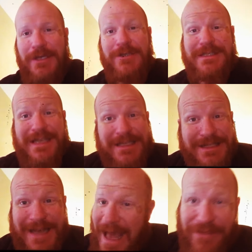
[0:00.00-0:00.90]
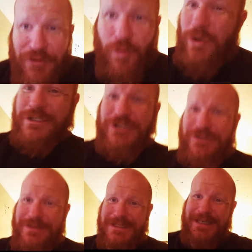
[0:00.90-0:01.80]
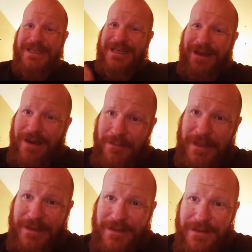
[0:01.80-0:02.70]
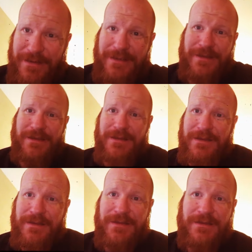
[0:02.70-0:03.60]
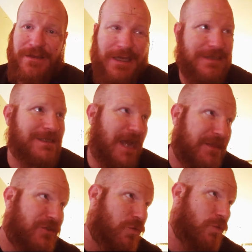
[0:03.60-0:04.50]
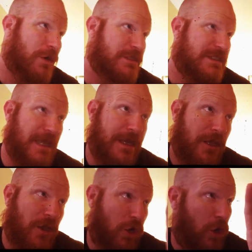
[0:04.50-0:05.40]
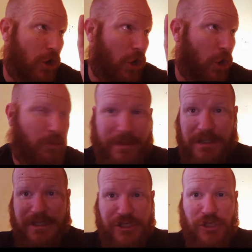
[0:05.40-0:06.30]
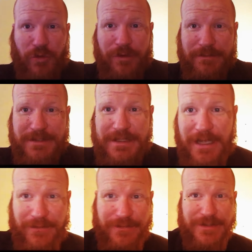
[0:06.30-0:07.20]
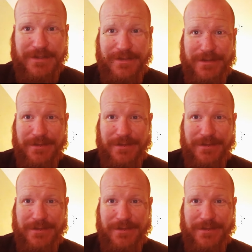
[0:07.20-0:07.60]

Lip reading: You see, it's not the ones you see coming. It's not the ones that openly show themselves.